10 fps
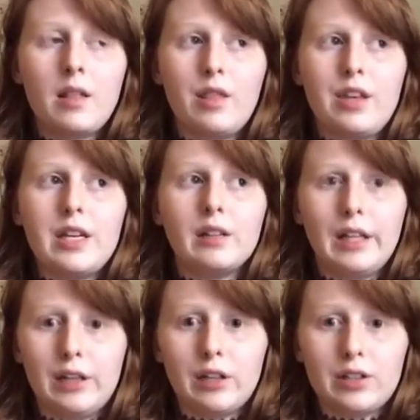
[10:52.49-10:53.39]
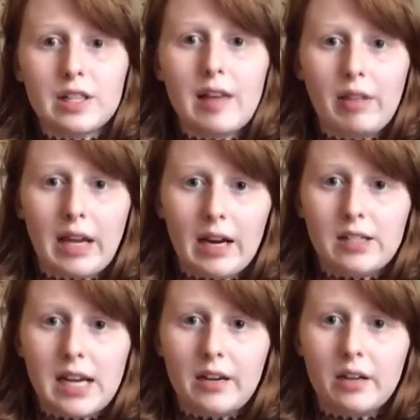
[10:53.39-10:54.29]
The leaders and the
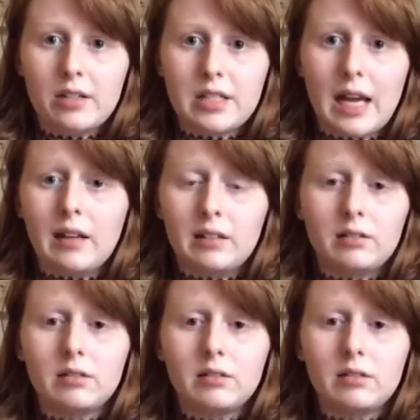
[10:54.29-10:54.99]
caretakers said